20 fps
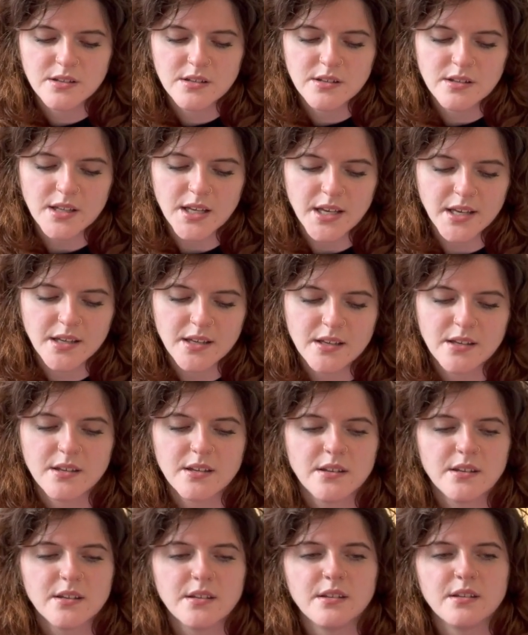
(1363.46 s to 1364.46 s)
like
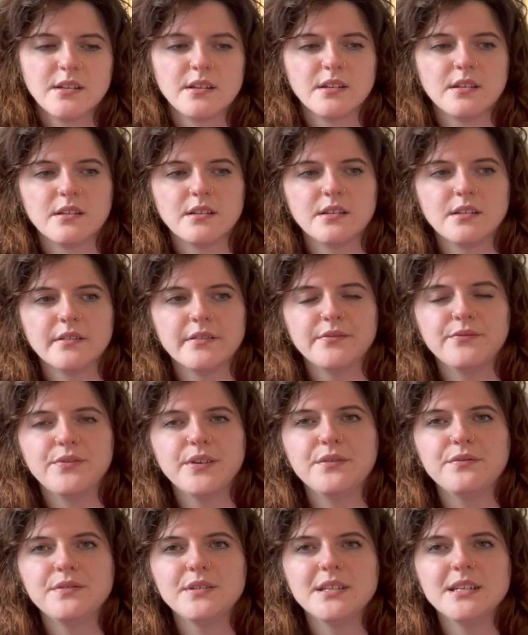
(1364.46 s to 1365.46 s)

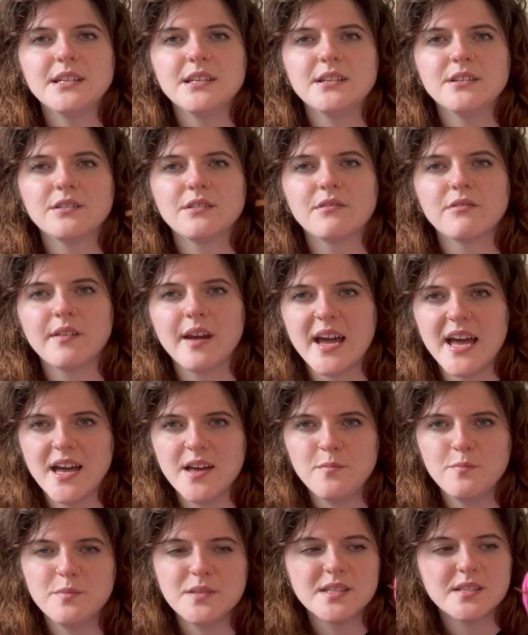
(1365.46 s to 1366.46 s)
15
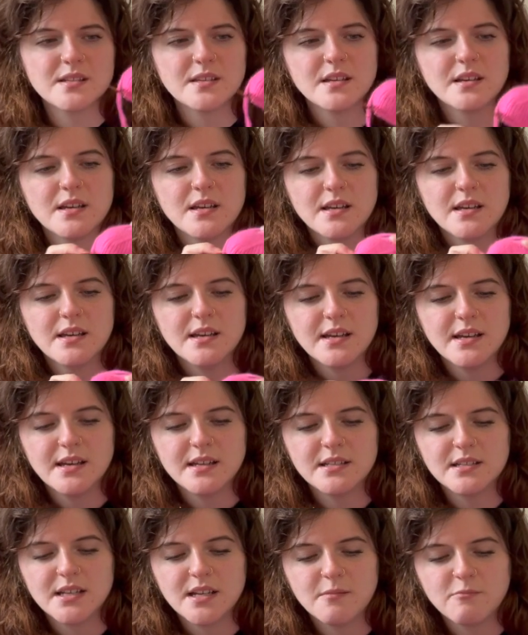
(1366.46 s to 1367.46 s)
grams,
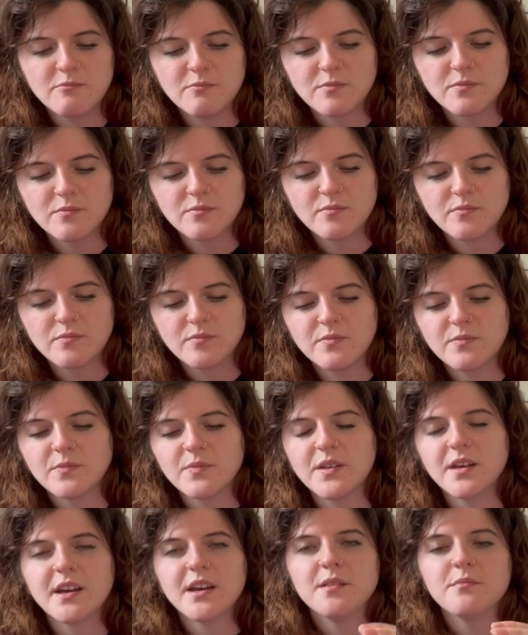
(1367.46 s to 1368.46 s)
and
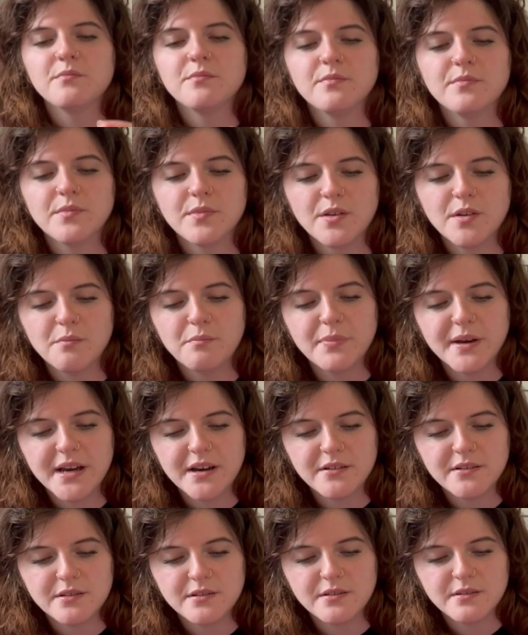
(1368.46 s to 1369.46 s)
I'm
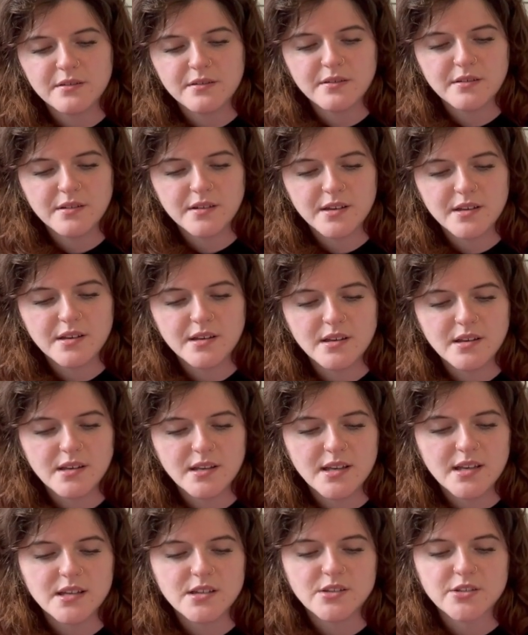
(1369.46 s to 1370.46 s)
about an
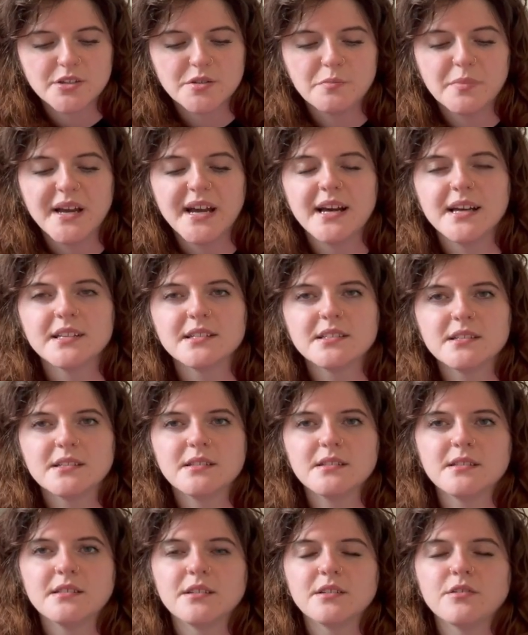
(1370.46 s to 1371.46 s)
inch past
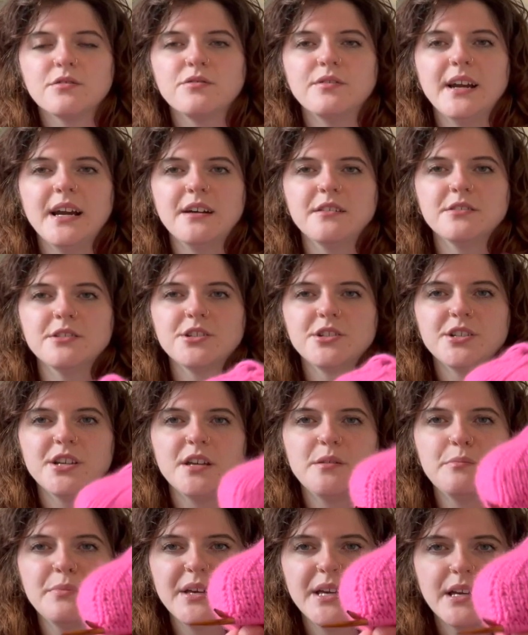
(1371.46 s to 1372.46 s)
the crown
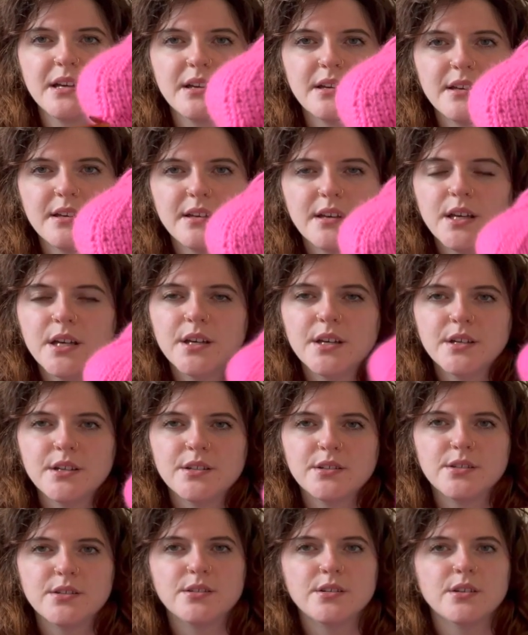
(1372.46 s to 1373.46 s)
shaping.
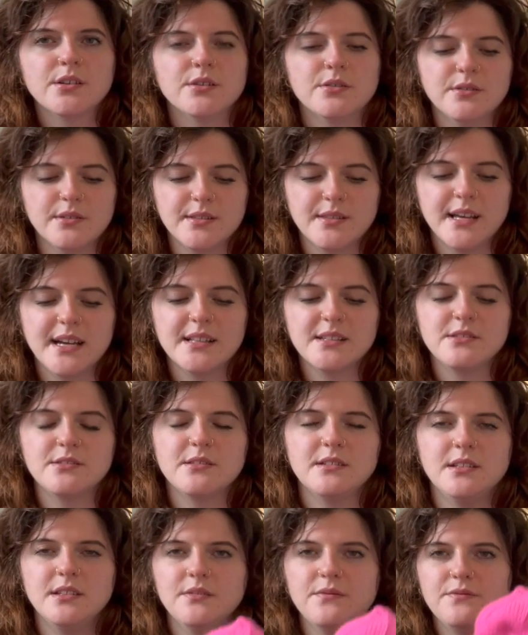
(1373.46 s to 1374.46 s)
So that's
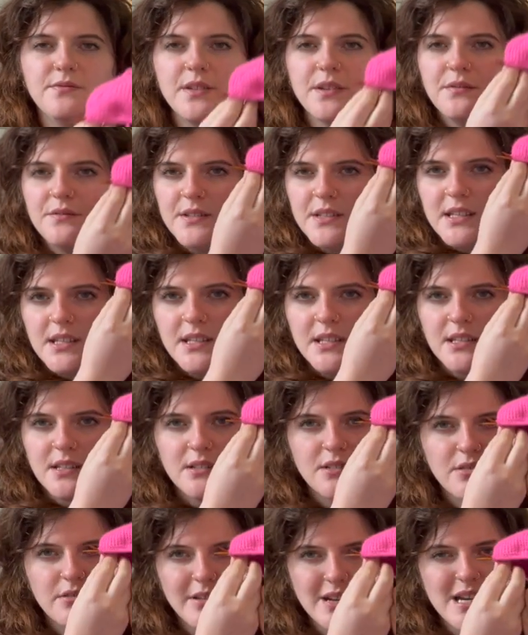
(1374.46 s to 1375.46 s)
only
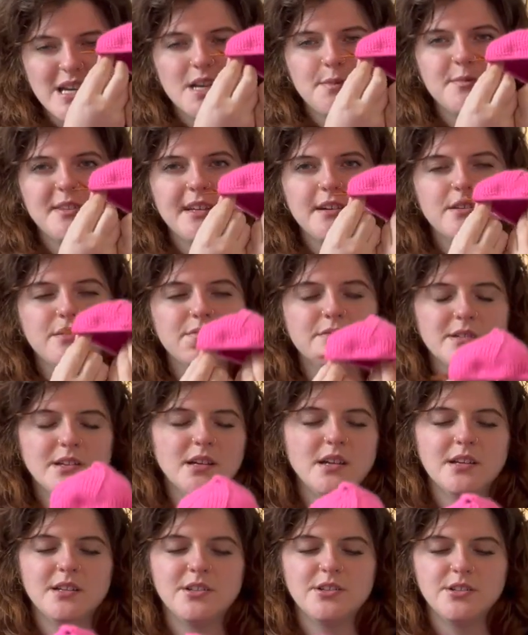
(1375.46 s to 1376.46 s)
15 grams out of
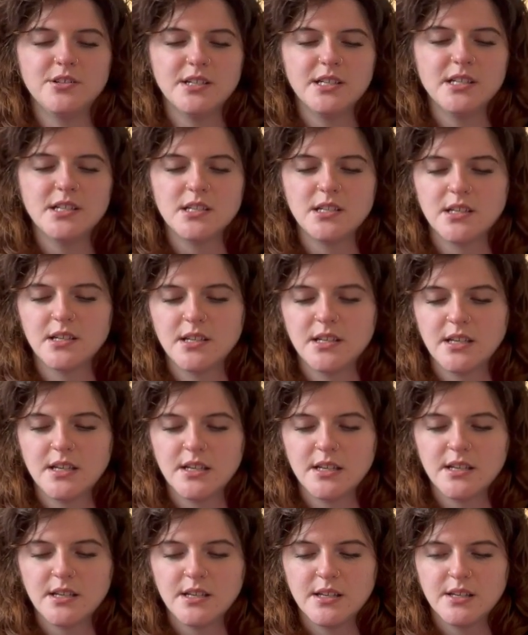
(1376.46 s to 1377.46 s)
100.
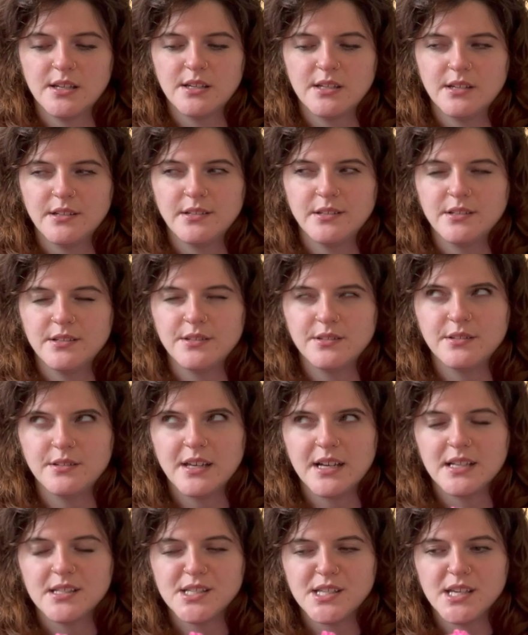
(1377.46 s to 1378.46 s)
So
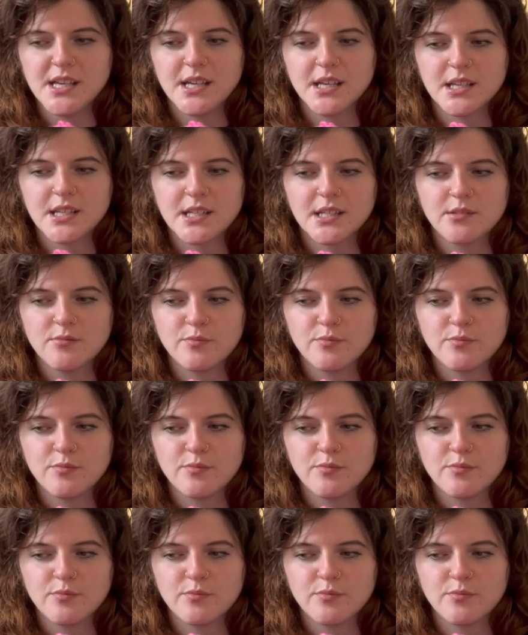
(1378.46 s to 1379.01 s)
that's like